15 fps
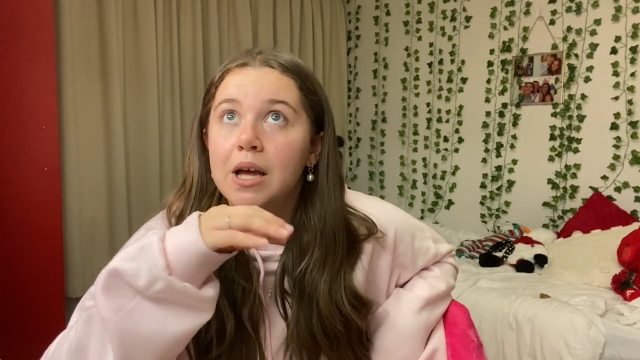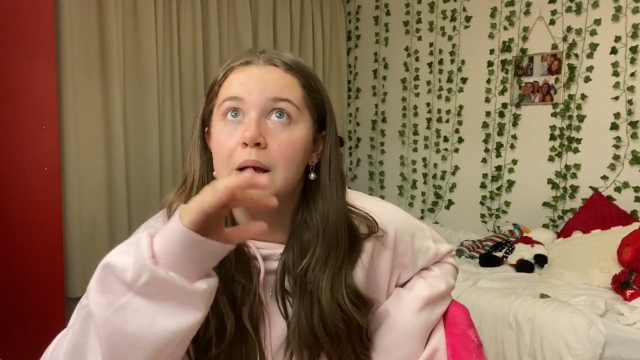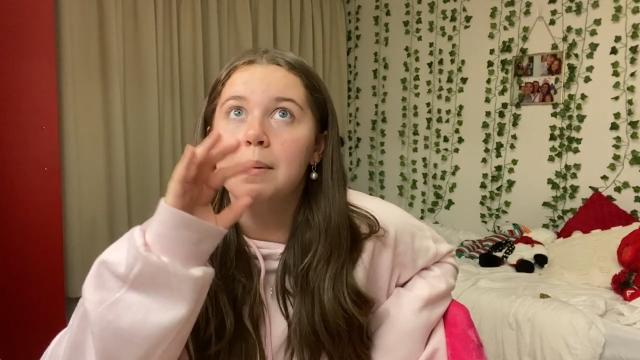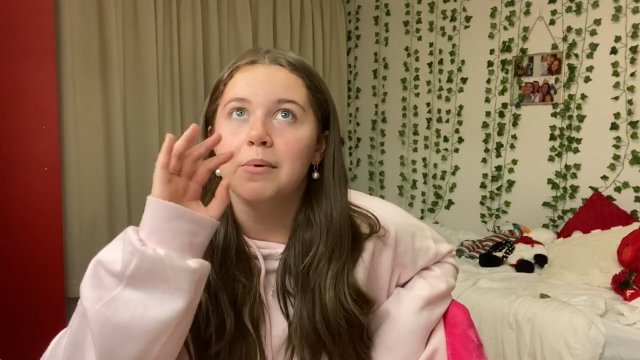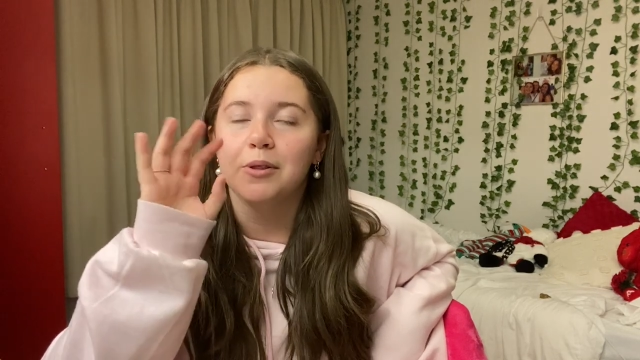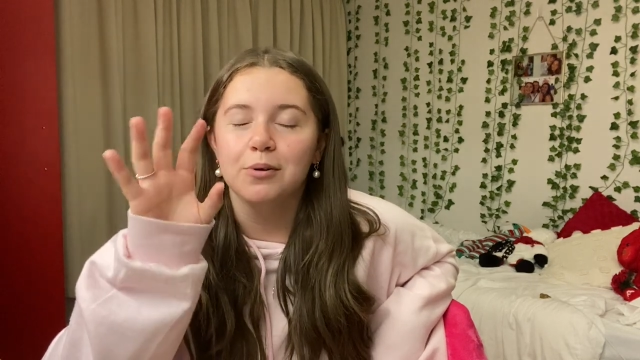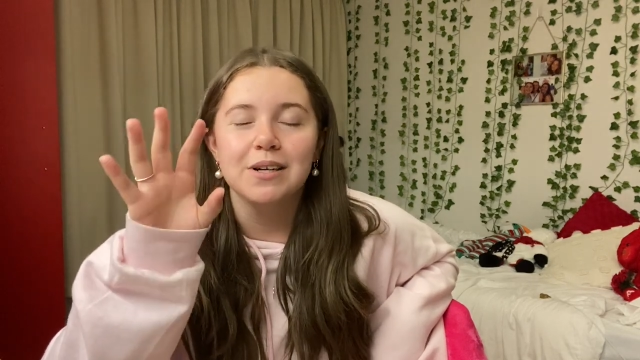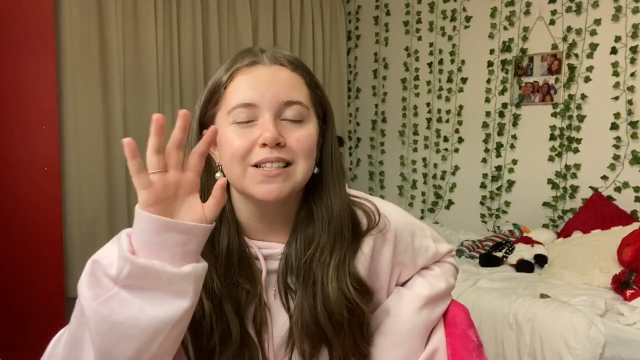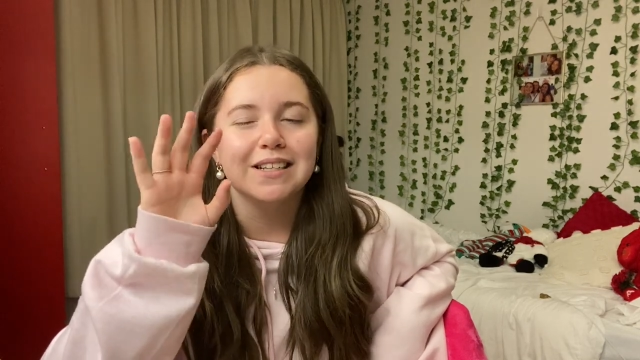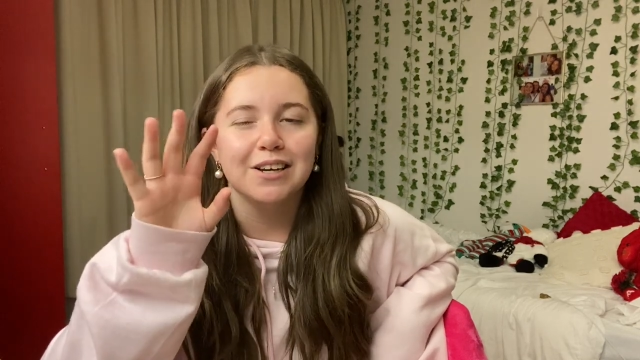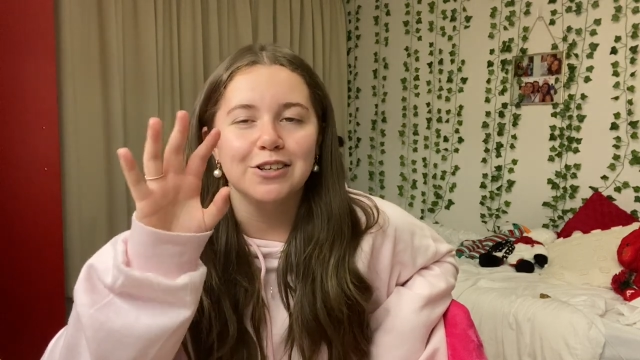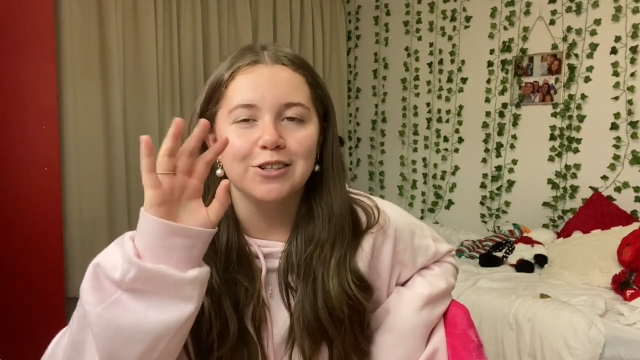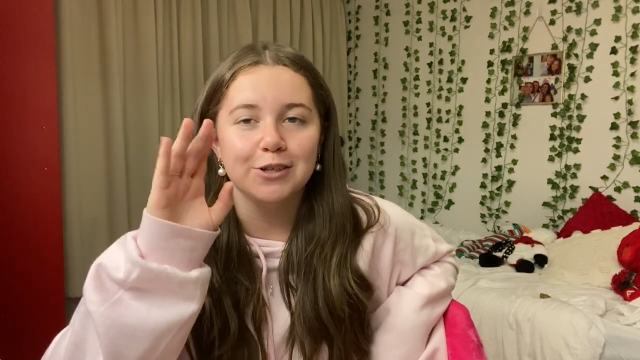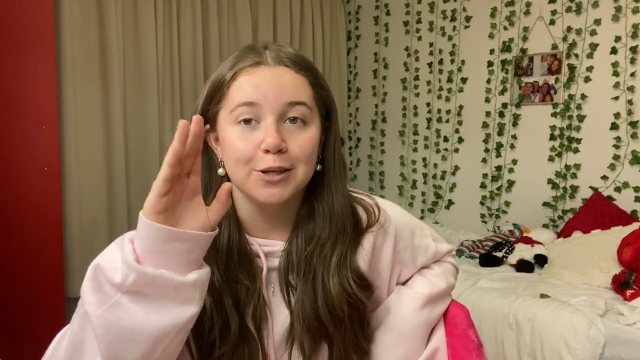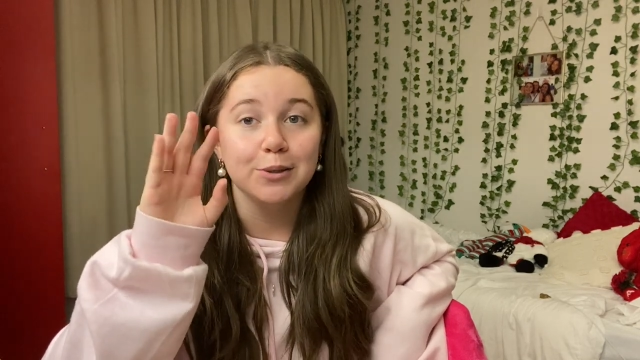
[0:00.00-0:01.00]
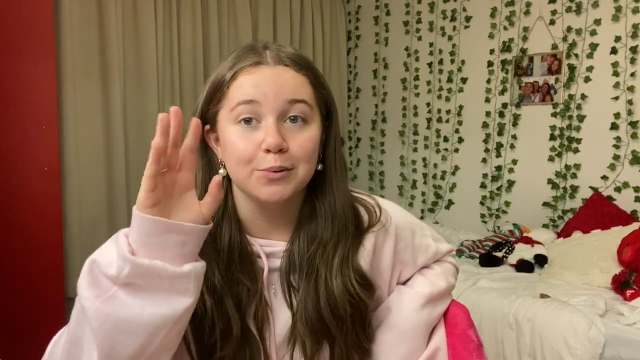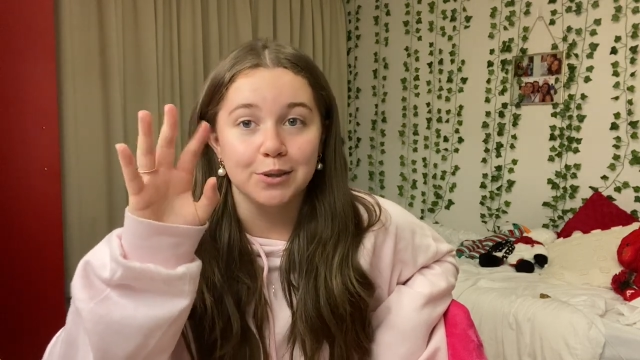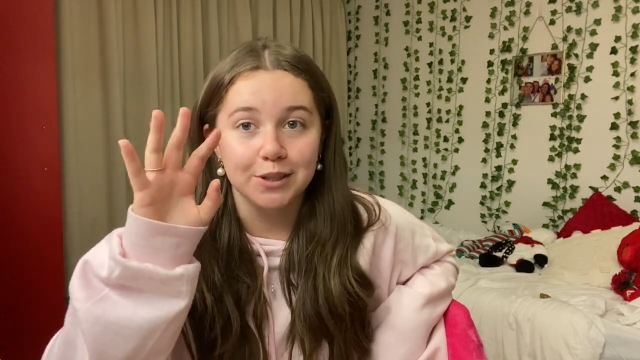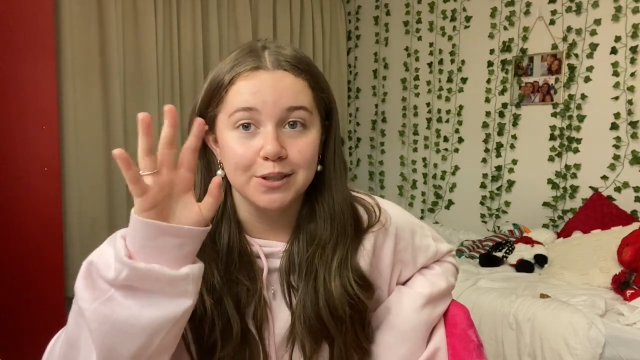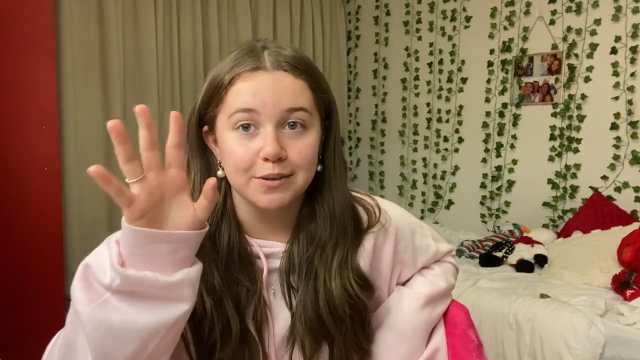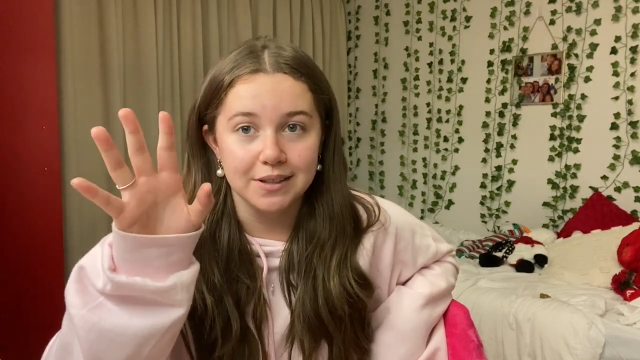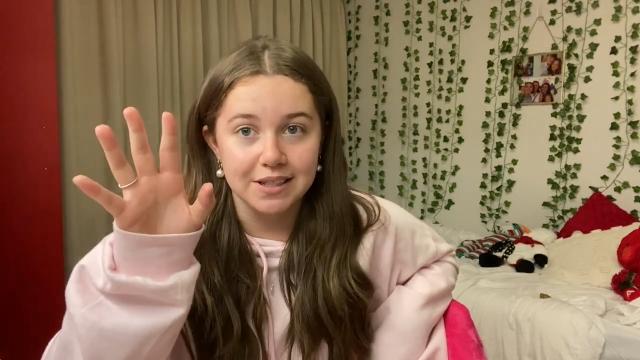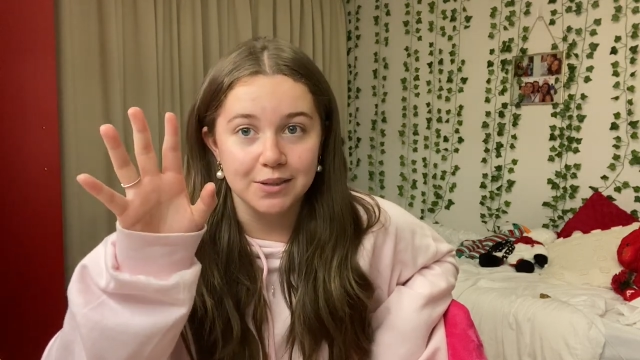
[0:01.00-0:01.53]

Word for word: but the reason I only chose one or two of these